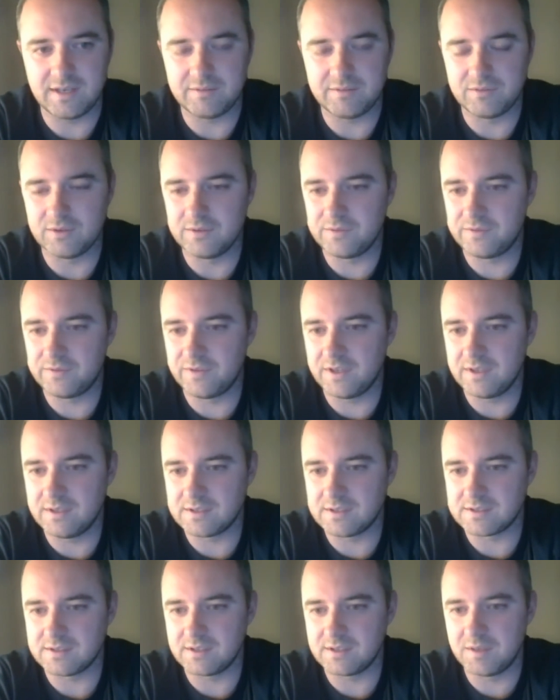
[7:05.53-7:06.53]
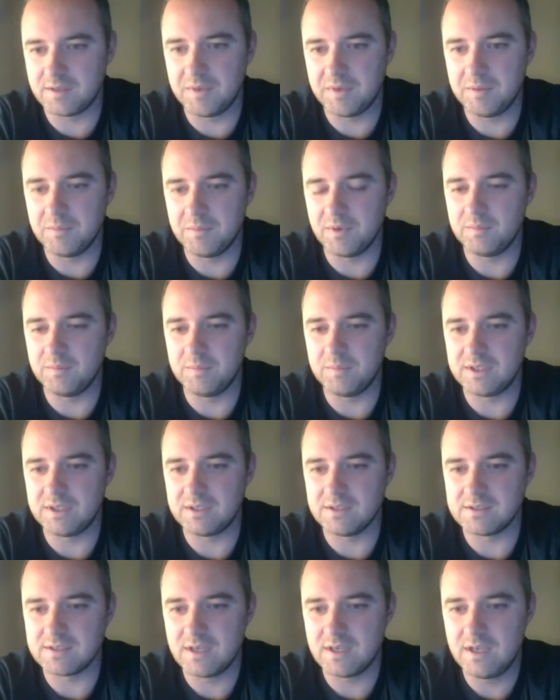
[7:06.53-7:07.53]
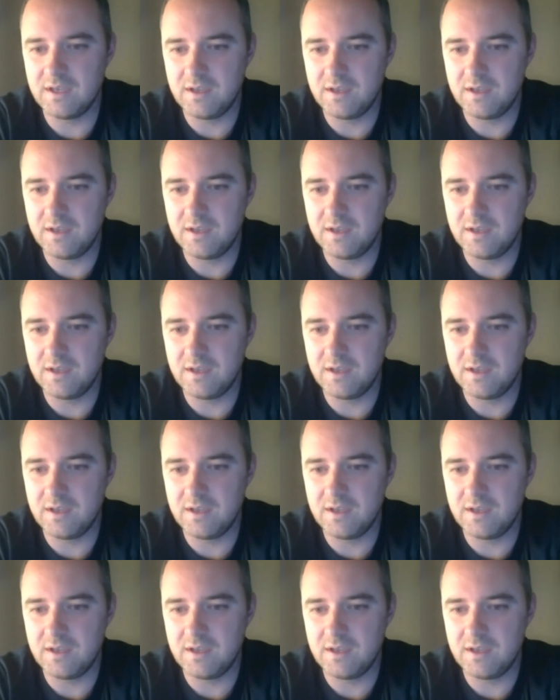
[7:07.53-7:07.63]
level of fitness and commitment, because